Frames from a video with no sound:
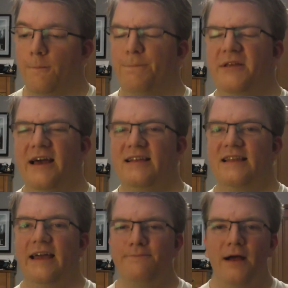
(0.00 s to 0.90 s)
But
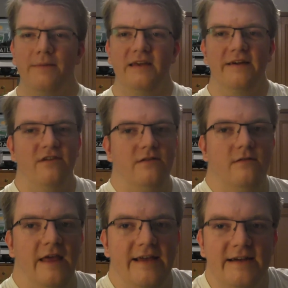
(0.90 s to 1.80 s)
I'd probably give it
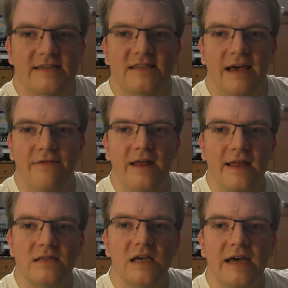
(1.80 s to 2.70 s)
like a 7
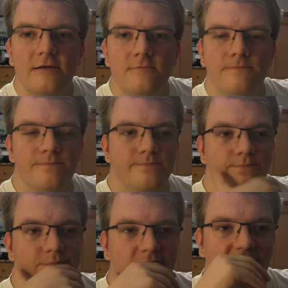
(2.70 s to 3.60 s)
out of 10
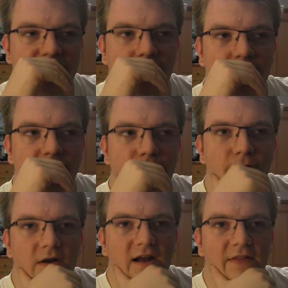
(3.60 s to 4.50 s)
if I were to really
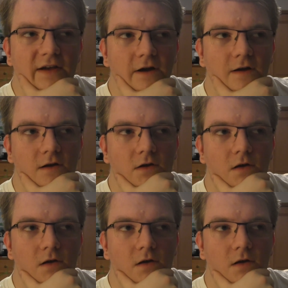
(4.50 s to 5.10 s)
put it on there.